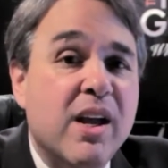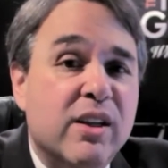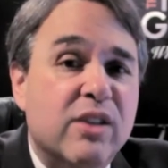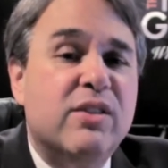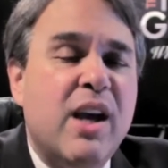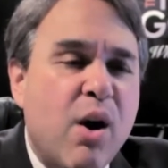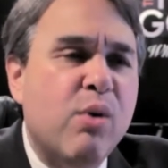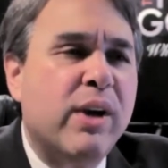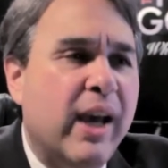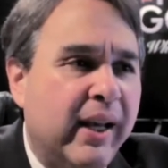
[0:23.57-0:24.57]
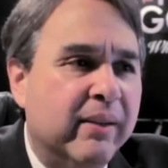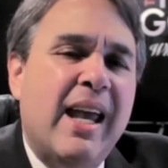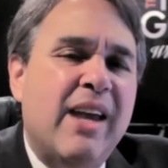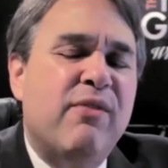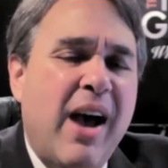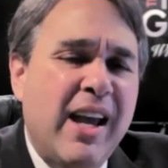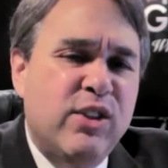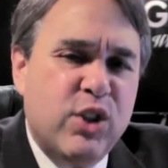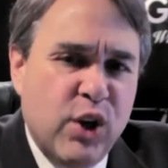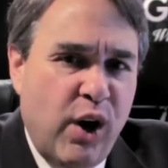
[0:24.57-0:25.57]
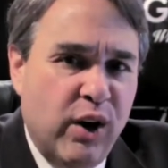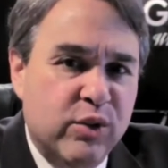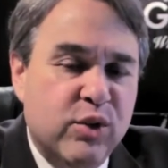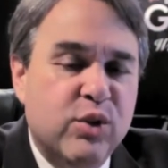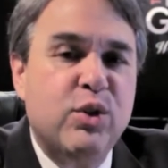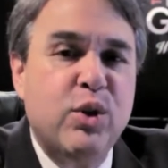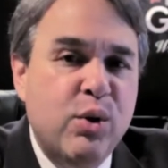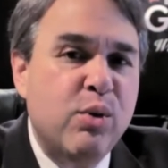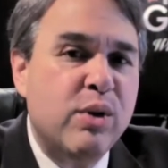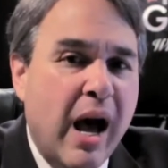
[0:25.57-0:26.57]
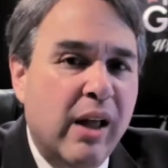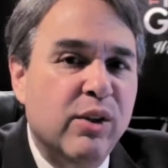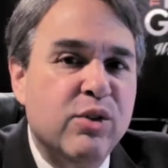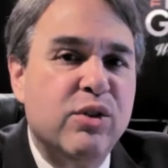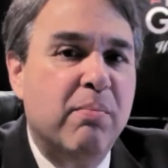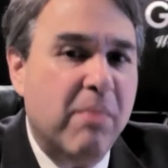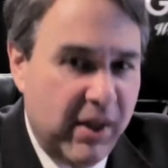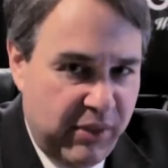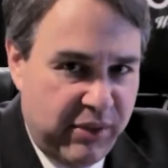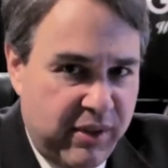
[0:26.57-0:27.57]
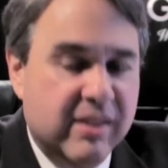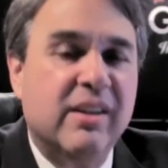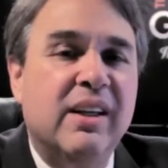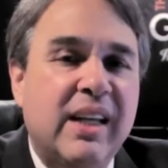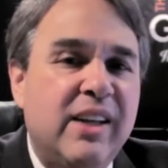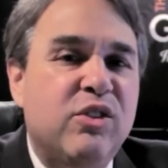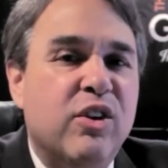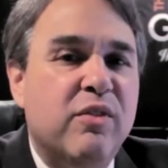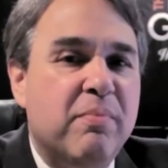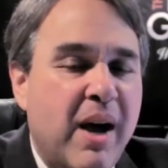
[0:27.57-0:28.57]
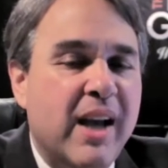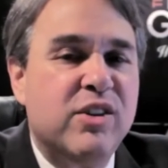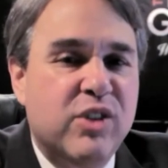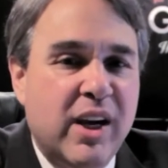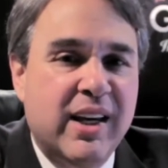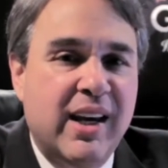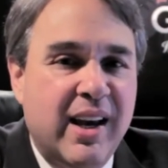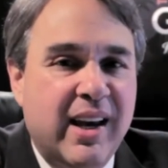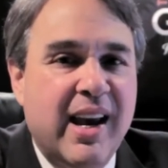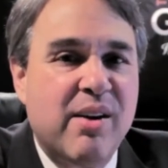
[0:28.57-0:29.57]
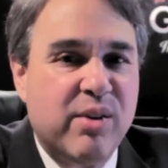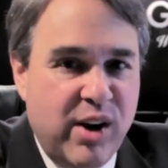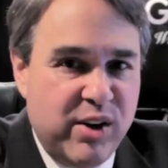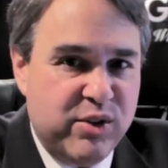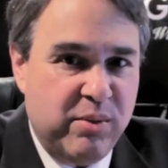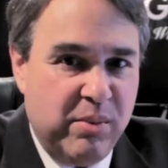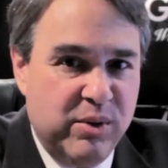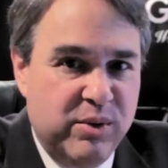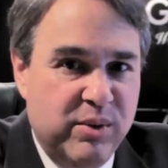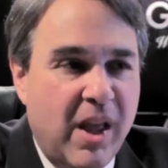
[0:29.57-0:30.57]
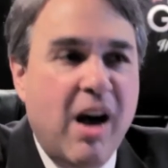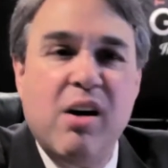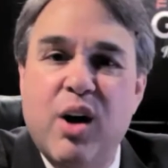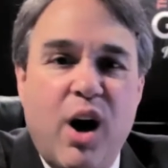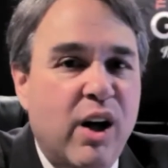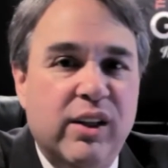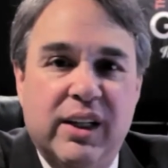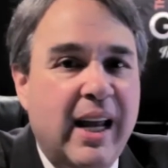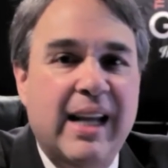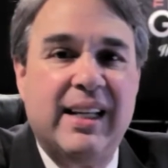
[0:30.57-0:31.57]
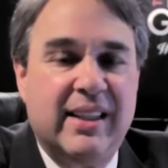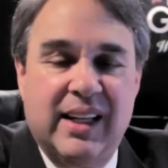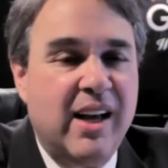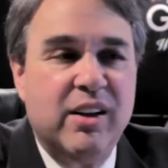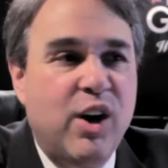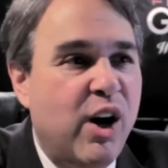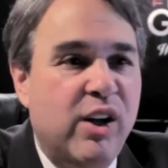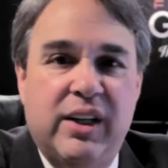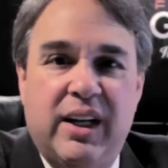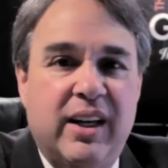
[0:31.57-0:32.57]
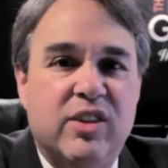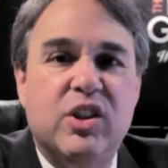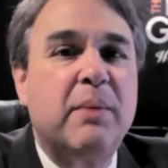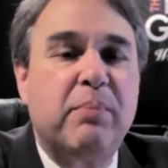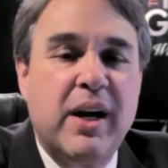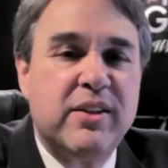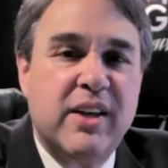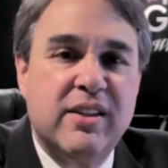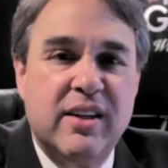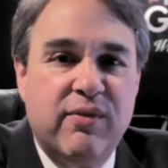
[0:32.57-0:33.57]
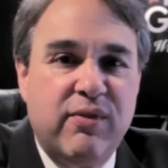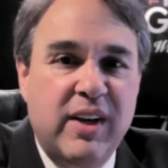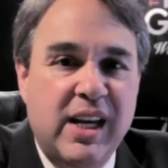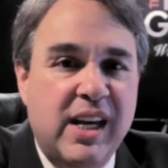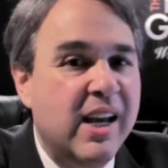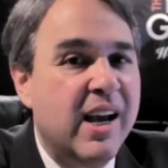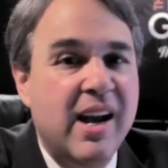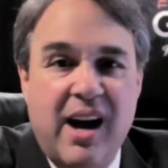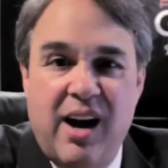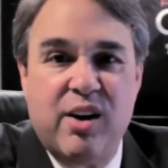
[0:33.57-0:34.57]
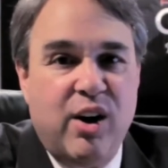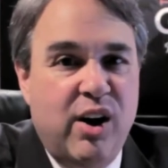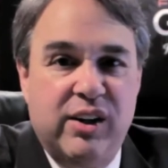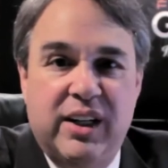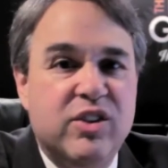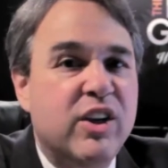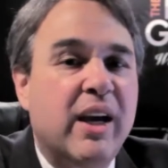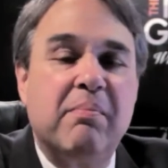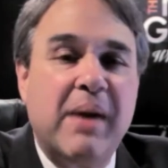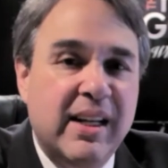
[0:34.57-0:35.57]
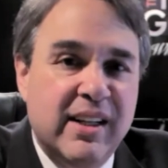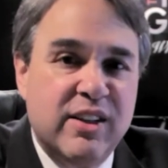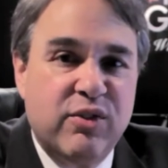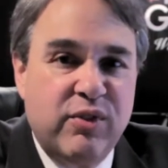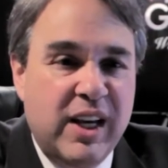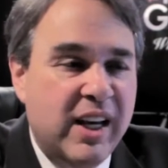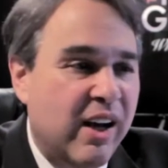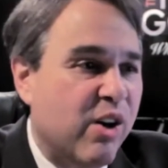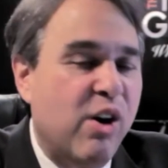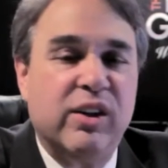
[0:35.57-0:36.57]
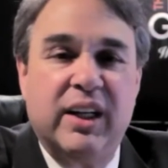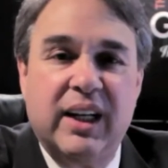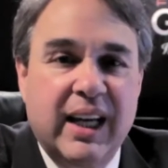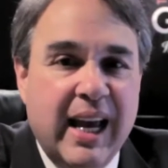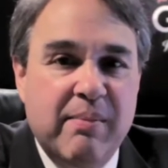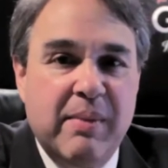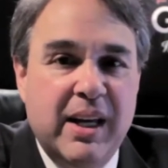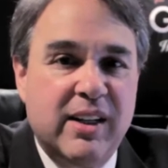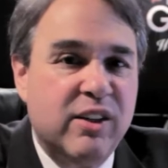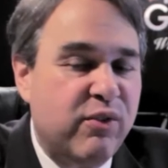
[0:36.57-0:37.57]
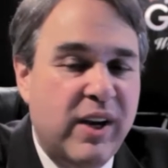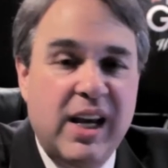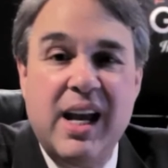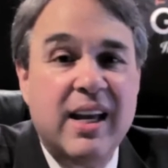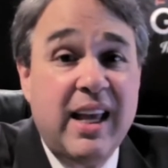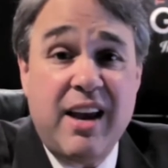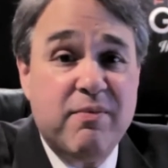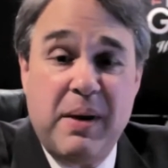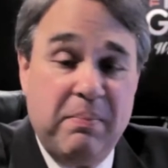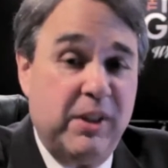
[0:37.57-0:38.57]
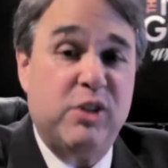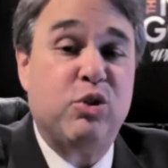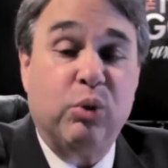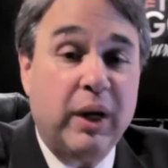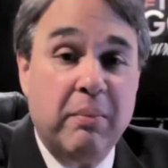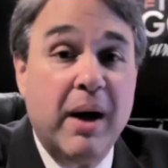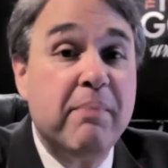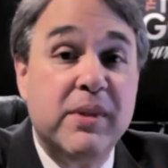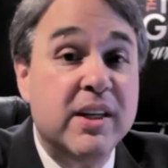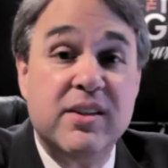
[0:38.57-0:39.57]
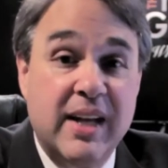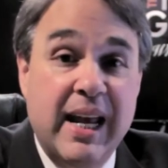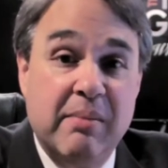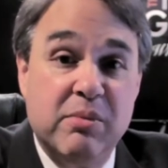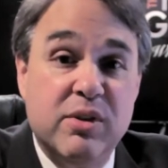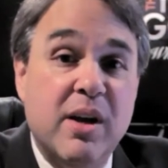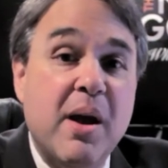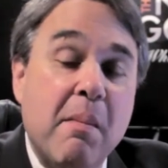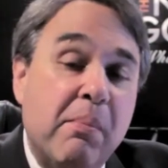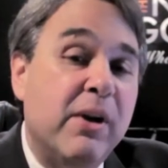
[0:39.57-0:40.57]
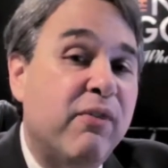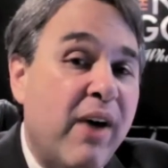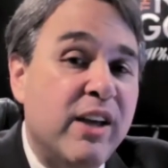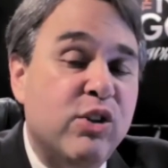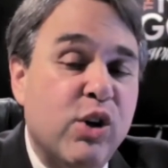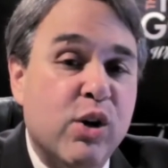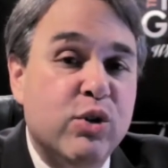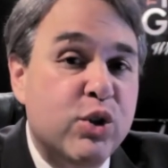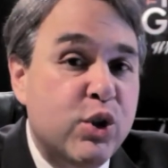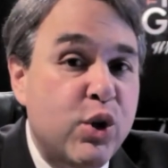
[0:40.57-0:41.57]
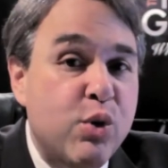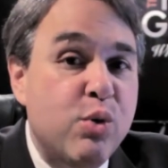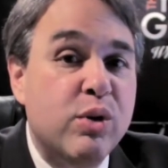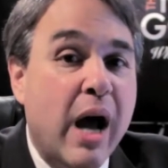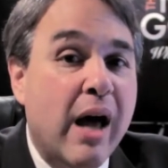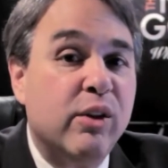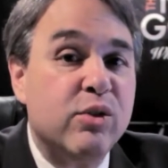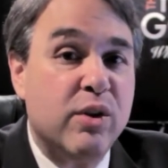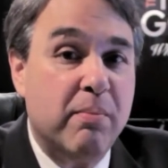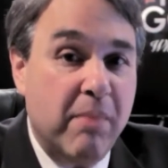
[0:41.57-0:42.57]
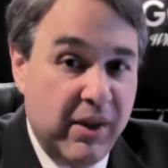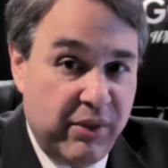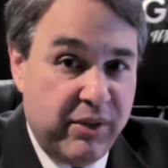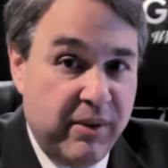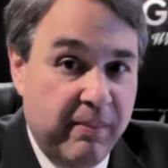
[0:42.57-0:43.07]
You say, okay, if I charge $2 a month to each of my checking account customers, I'll call it anything. I'll call it a check processing fee. I'll call it a check maintenance fee. I'll call it an account maintenance fee. They have people that dream up these names. But if I charge $2 a month